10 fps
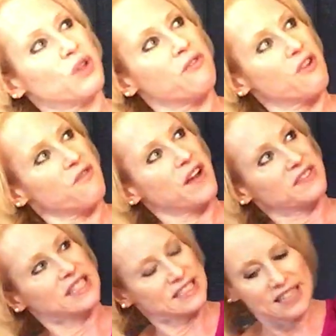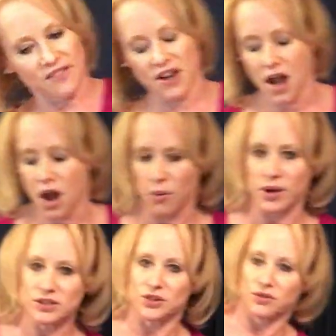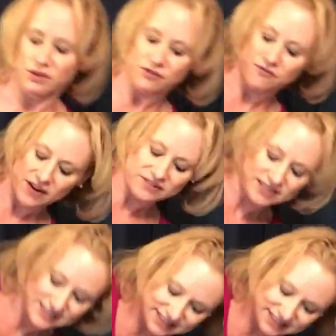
3, 4, 5, 6, 7. 1, 2, 3, 4, 5, 6,